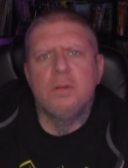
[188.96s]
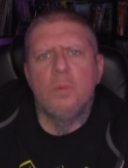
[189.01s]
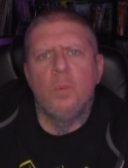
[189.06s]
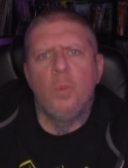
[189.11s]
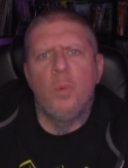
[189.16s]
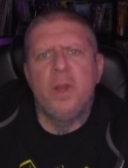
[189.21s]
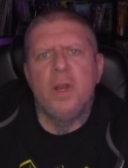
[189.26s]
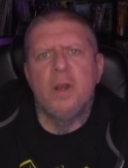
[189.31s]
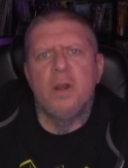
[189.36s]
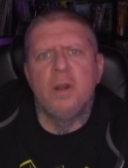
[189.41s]

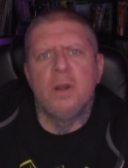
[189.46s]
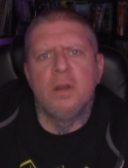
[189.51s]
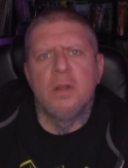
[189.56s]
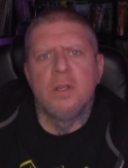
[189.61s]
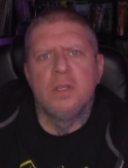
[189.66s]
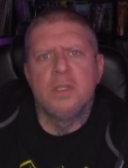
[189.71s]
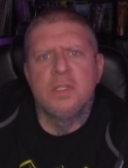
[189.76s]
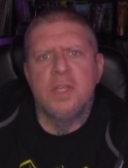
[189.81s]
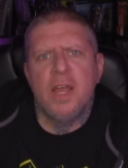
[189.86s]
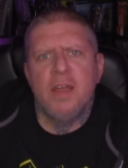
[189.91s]
weird
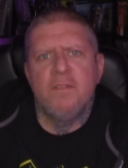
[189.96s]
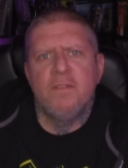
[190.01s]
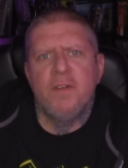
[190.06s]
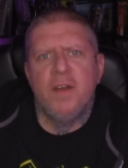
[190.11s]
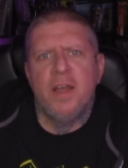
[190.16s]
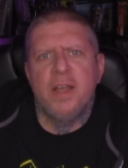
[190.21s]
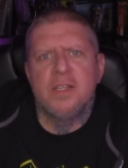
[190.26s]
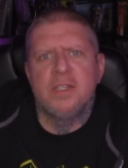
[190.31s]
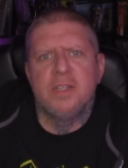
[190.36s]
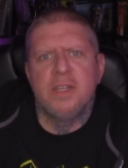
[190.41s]

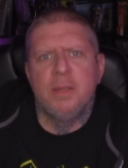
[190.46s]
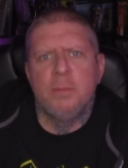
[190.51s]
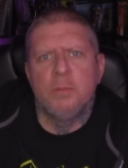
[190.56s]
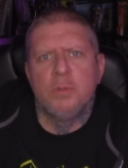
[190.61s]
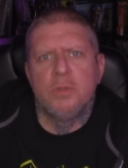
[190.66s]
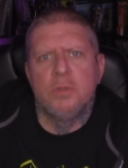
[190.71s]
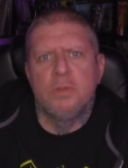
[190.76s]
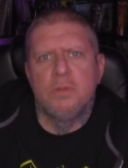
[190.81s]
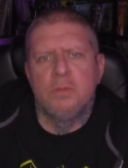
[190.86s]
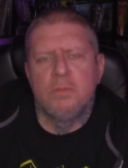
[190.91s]
sci-fi sleep
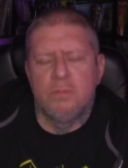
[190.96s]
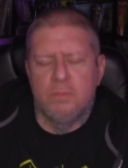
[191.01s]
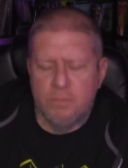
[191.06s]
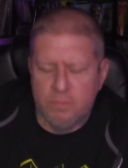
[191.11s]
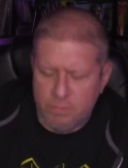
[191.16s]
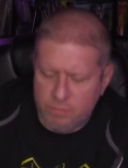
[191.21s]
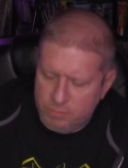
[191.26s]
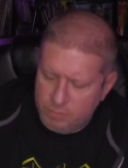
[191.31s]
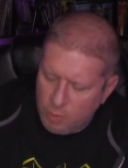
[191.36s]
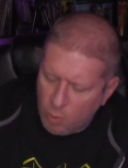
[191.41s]

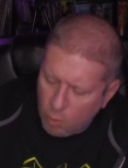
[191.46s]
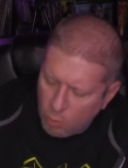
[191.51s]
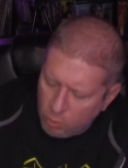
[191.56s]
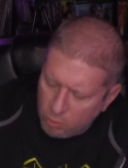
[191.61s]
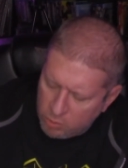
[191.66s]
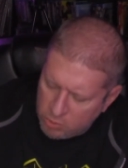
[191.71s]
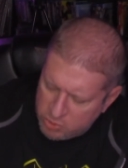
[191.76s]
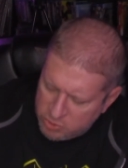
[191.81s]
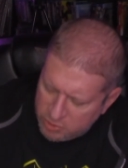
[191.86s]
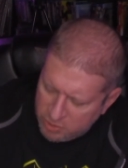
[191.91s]

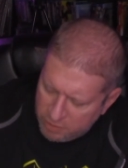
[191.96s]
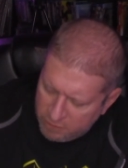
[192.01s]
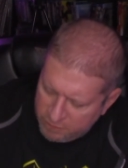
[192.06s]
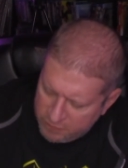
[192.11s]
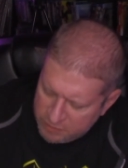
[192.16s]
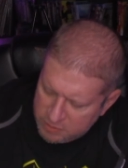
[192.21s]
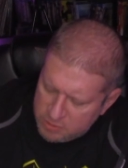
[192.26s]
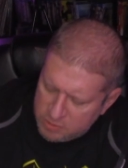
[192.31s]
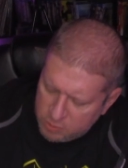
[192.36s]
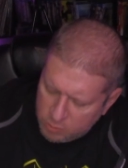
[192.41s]
horror stuff.
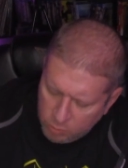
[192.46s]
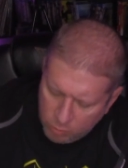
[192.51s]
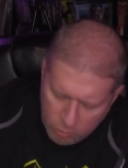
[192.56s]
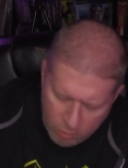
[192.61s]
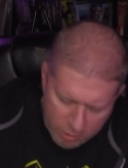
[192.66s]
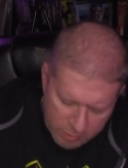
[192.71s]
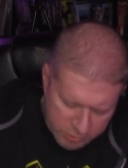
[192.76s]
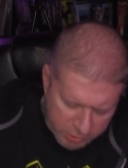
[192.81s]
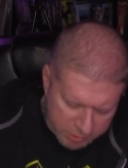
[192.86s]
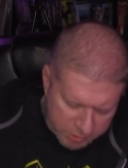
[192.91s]
This is cool.
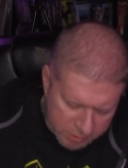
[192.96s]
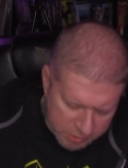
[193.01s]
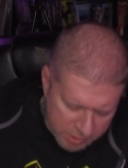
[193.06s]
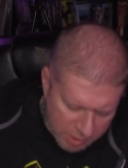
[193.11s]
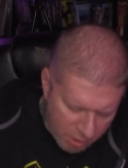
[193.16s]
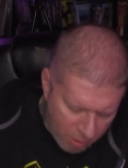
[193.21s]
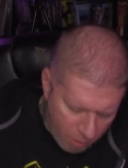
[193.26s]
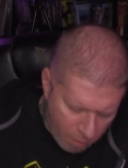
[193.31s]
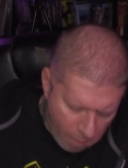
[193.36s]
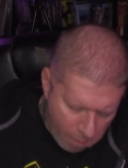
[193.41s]
I'll check this out.